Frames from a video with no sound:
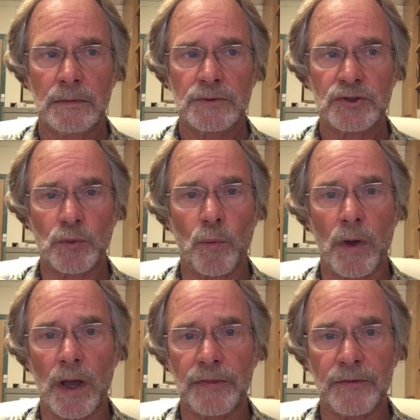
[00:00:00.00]

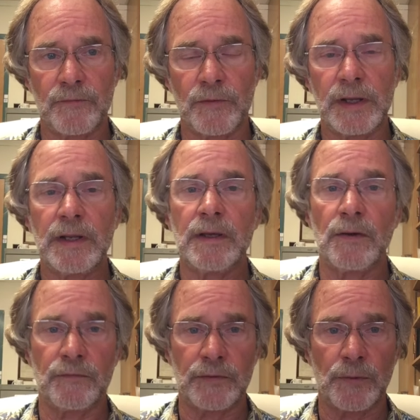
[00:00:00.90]
swath of reading
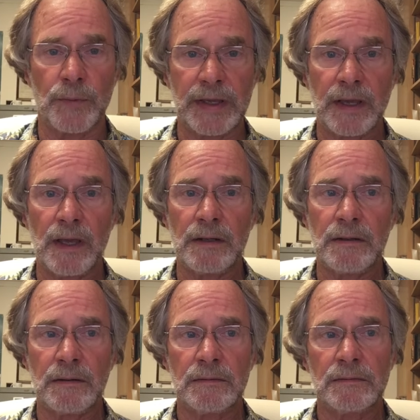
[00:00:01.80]
over the
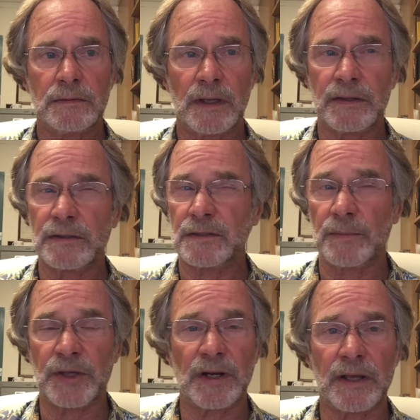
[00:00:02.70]
weekend. I think
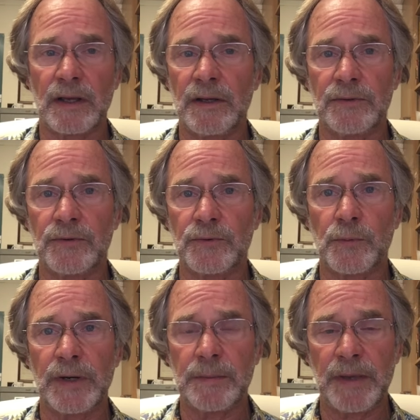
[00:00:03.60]
something like
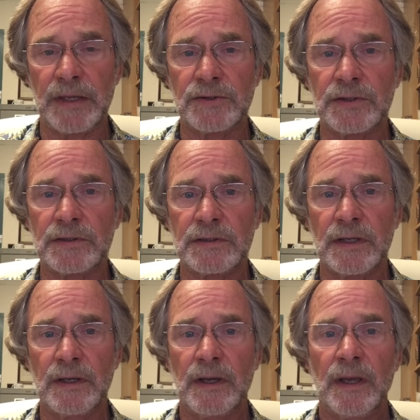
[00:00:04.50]
120 pages.
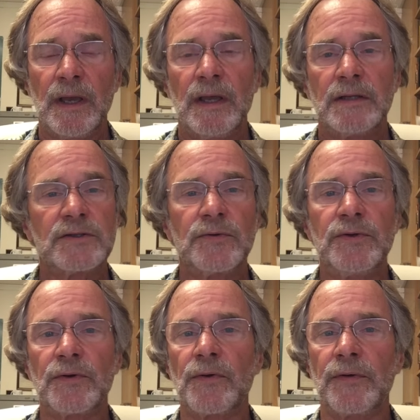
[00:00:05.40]
And so
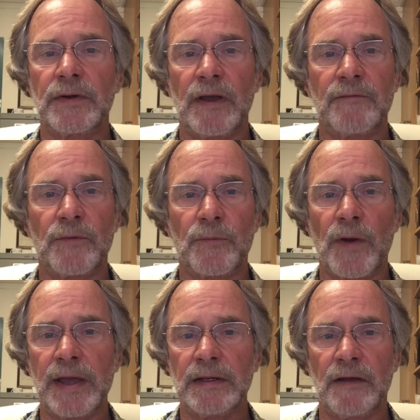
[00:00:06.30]
you're going to have to
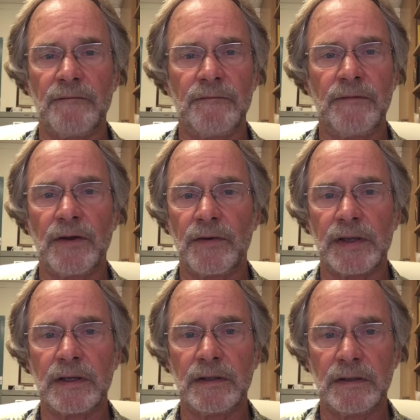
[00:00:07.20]
write a
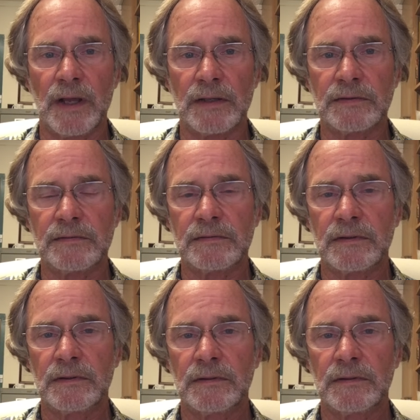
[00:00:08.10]
very condensed